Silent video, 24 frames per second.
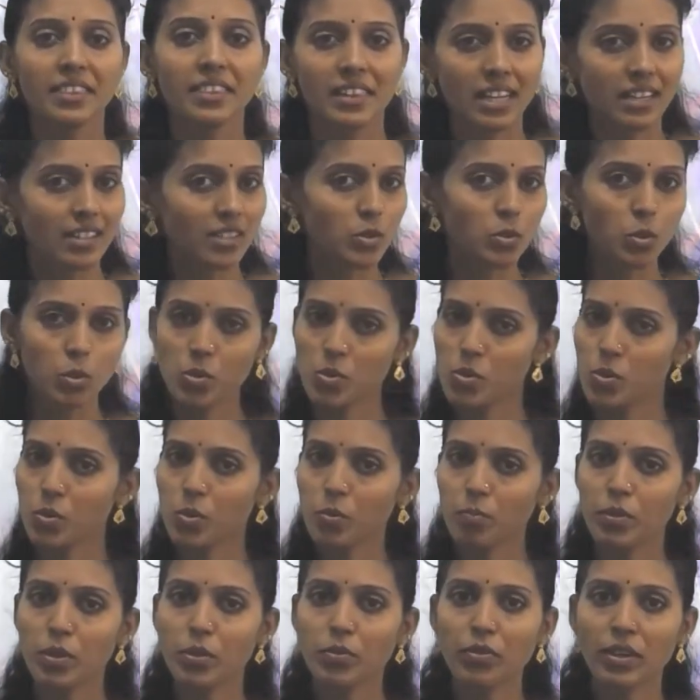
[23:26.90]
that is
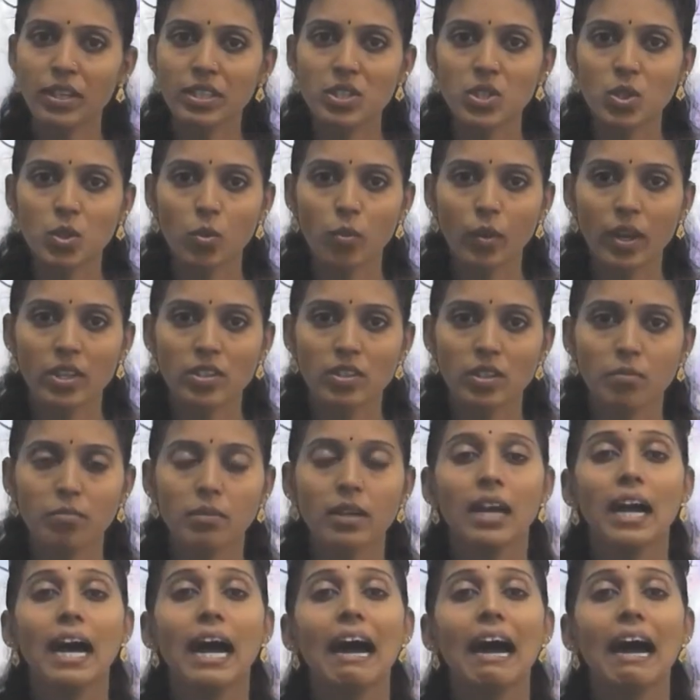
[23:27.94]
also perfect square shape,